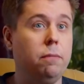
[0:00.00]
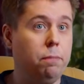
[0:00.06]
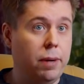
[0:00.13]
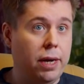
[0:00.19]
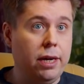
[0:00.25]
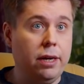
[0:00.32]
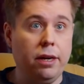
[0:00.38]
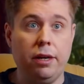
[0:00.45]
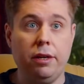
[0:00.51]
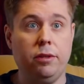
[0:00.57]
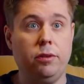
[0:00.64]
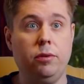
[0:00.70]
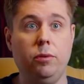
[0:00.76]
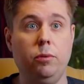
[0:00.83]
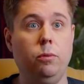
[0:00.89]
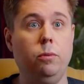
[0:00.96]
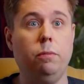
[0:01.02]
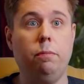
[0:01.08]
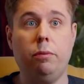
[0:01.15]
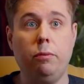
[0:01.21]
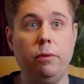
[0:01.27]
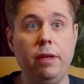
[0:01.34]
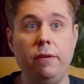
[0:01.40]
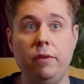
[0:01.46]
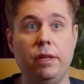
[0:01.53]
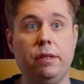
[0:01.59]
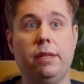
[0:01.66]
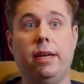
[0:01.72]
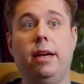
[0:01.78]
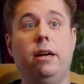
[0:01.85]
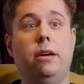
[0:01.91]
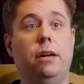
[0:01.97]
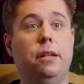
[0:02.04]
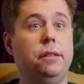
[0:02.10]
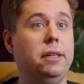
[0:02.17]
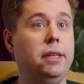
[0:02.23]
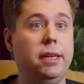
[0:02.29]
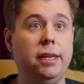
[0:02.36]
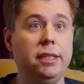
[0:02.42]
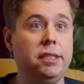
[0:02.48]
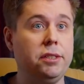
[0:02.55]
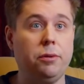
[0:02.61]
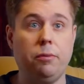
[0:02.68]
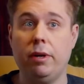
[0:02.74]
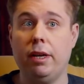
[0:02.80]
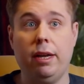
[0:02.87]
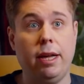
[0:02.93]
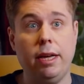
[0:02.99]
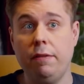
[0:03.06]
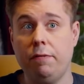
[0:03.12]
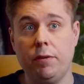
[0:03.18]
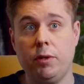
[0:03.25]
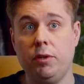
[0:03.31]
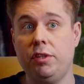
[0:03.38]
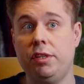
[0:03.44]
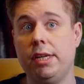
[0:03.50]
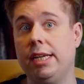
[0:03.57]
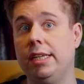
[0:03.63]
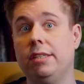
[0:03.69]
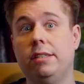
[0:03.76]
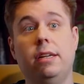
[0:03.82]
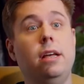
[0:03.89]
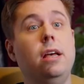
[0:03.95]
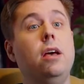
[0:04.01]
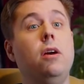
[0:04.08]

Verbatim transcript: Compared to previous eras in history, life could change